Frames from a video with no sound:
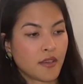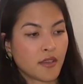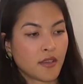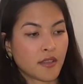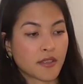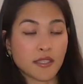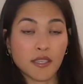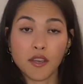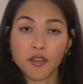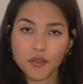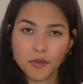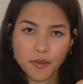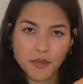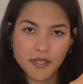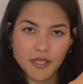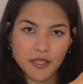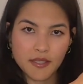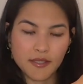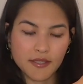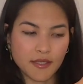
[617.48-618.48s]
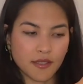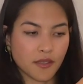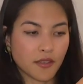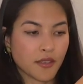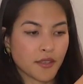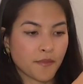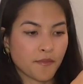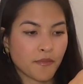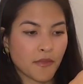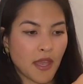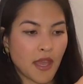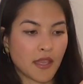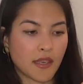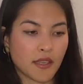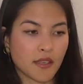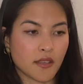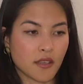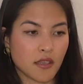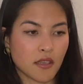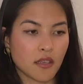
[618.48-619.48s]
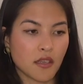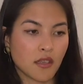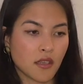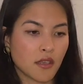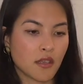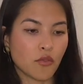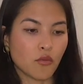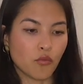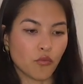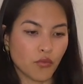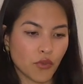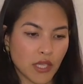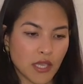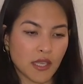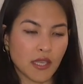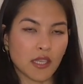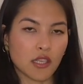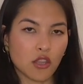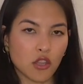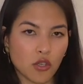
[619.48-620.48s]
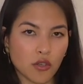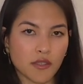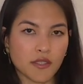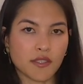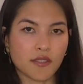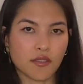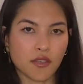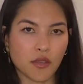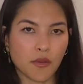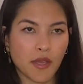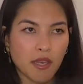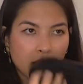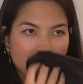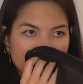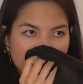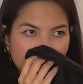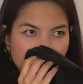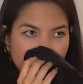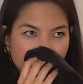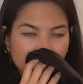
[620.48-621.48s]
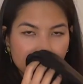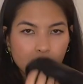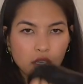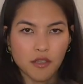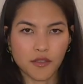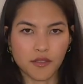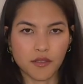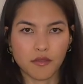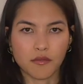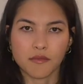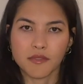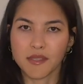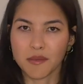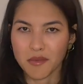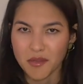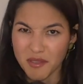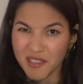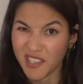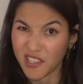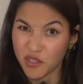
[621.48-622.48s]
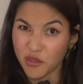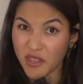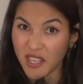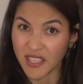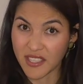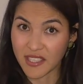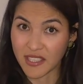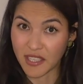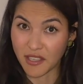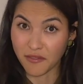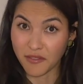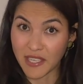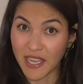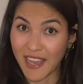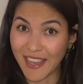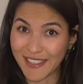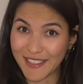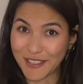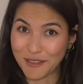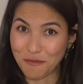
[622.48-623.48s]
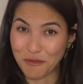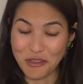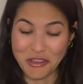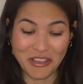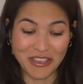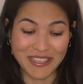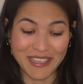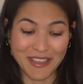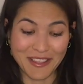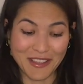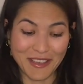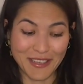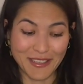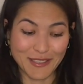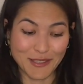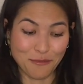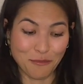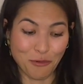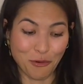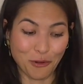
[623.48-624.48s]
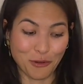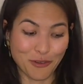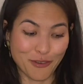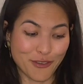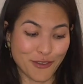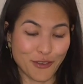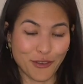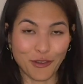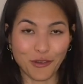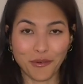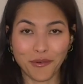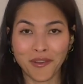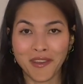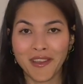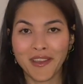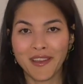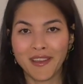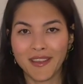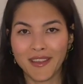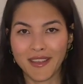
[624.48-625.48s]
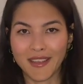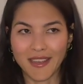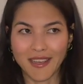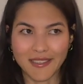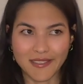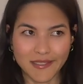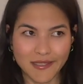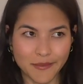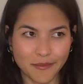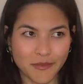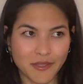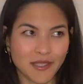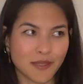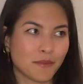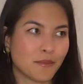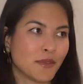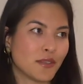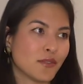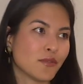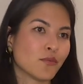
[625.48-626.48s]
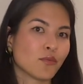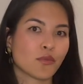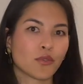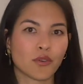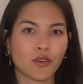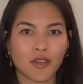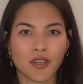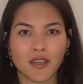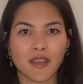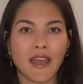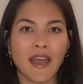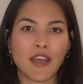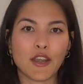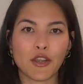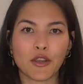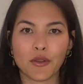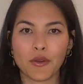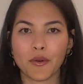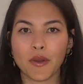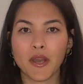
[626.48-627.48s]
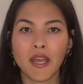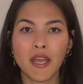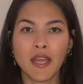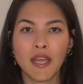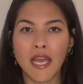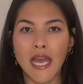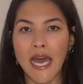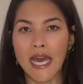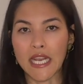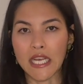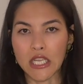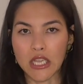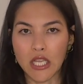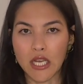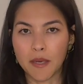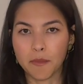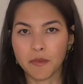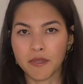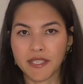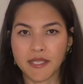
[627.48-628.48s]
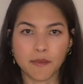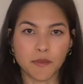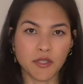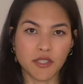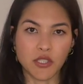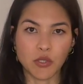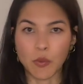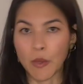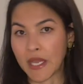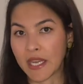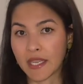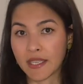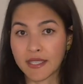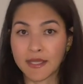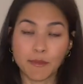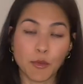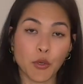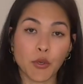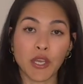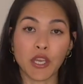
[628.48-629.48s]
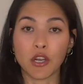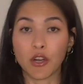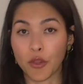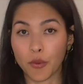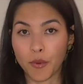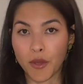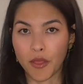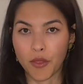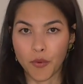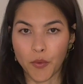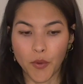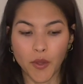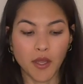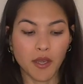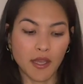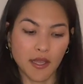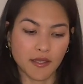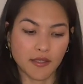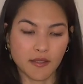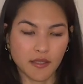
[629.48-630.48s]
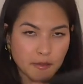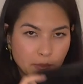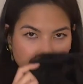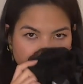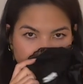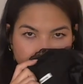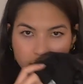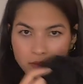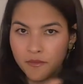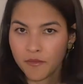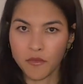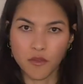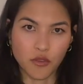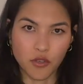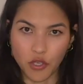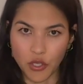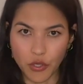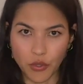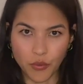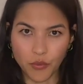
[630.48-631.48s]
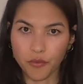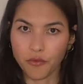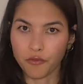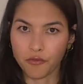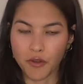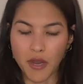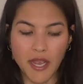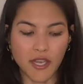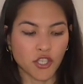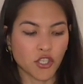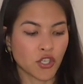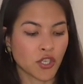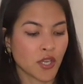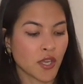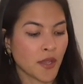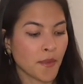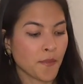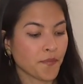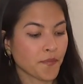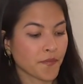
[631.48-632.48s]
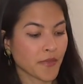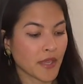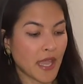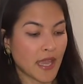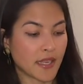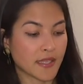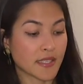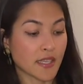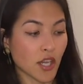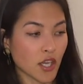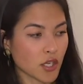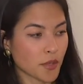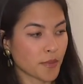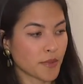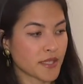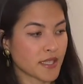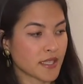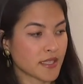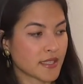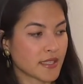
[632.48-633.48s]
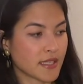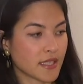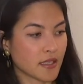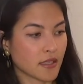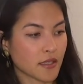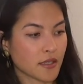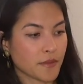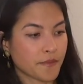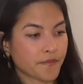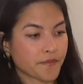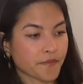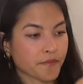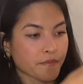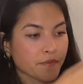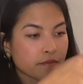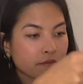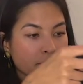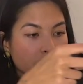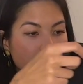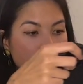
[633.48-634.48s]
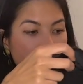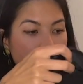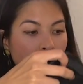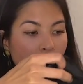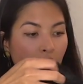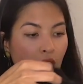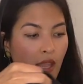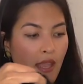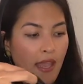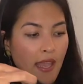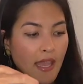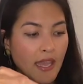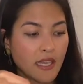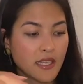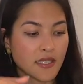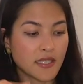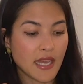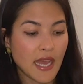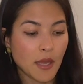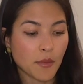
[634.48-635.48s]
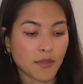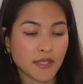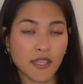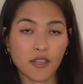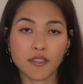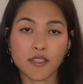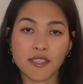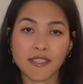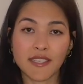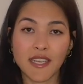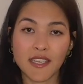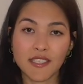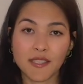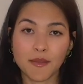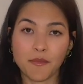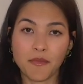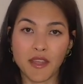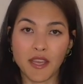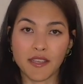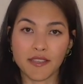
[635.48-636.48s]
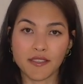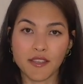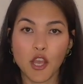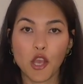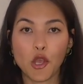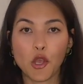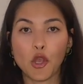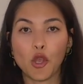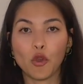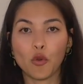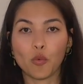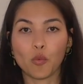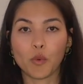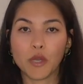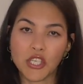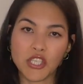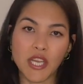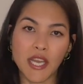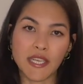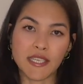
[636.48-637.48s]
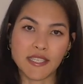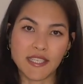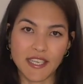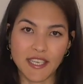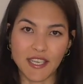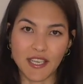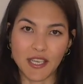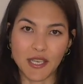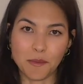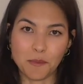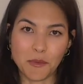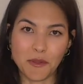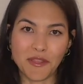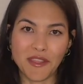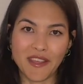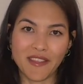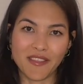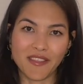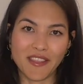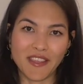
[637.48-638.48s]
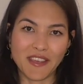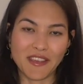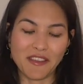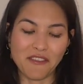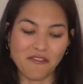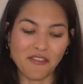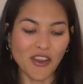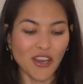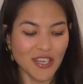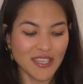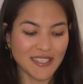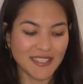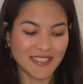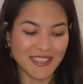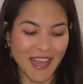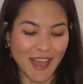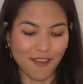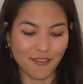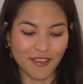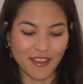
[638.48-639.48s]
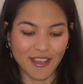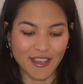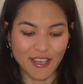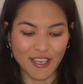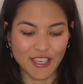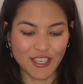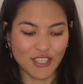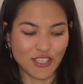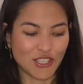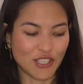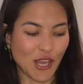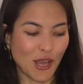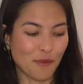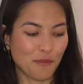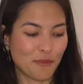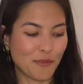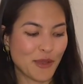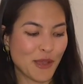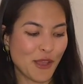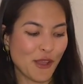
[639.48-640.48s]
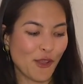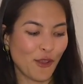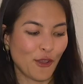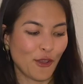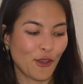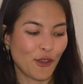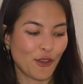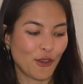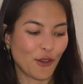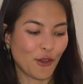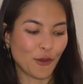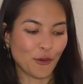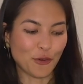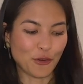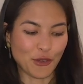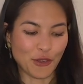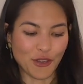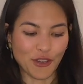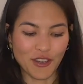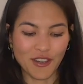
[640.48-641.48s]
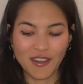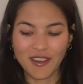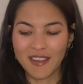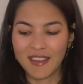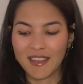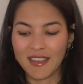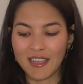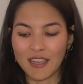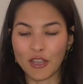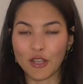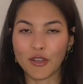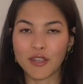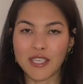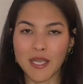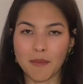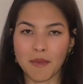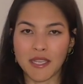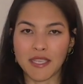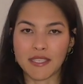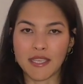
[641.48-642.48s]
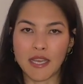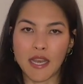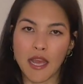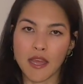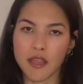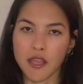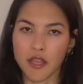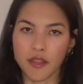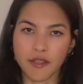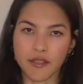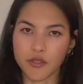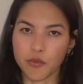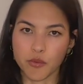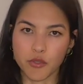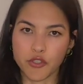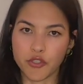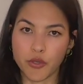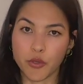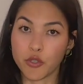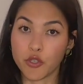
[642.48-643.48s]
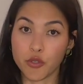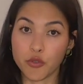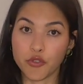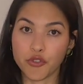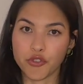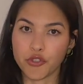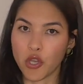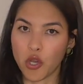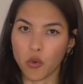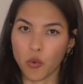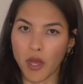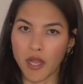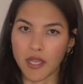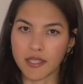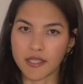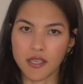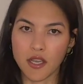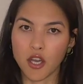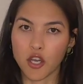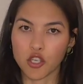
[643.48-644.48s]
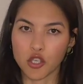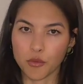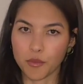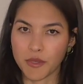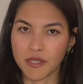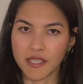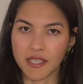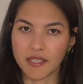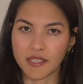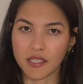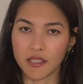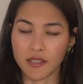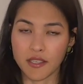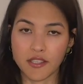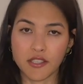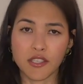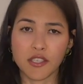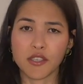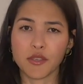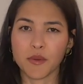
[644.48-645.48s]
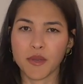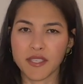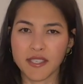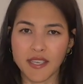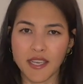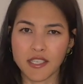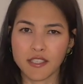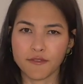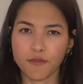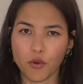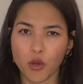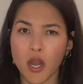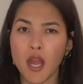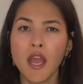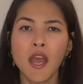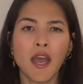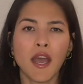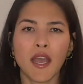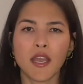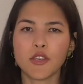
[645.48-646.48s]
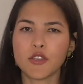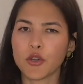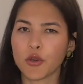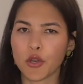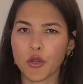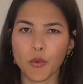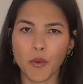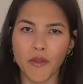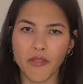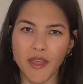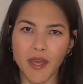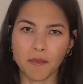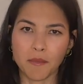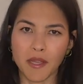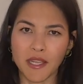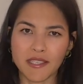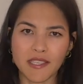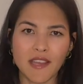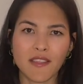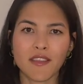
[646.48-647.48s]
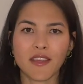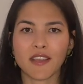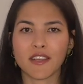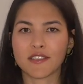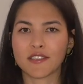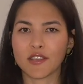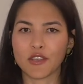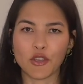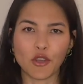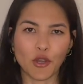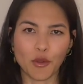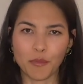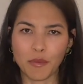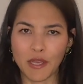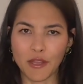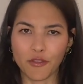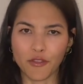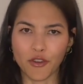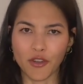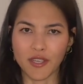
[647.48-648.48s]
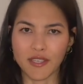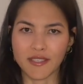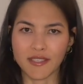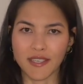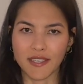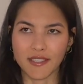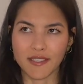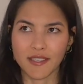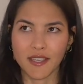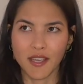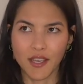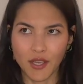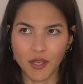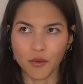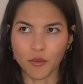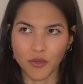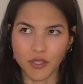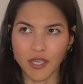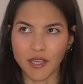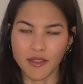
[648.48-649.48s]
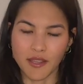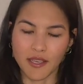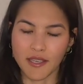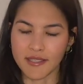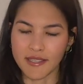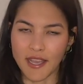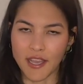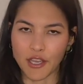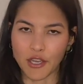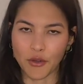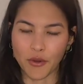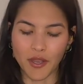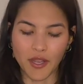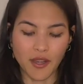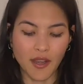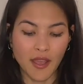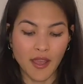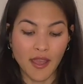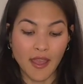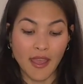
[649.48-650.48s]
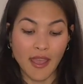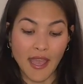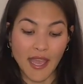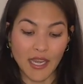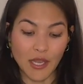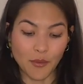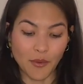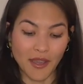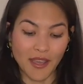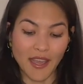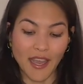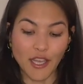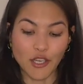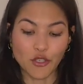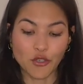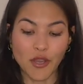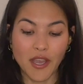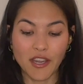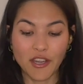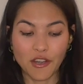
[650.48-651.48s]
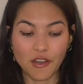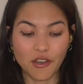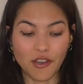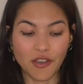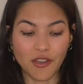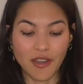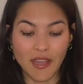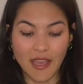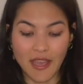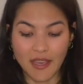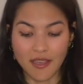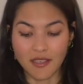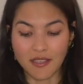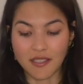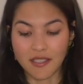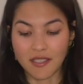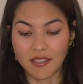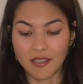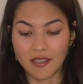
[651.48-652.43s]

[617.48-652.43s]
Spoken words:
It's 100% silk, and it really looks new. And it also, sometimes I do that sniff test because I think it's important to know, has something been worn, I don't know, at a club with someone sweating and smoking all the way through it. It smells new, fresh, and it's 100% silk. And I was there to sell some things, which I did, but then the very savvy shop owner looked at me and said, I think this would suit you so well. It's 100% silk. It's a US size 4. I don't know what that means. I think it's a European 36, which I think is accurate. Anyway, I tried it on and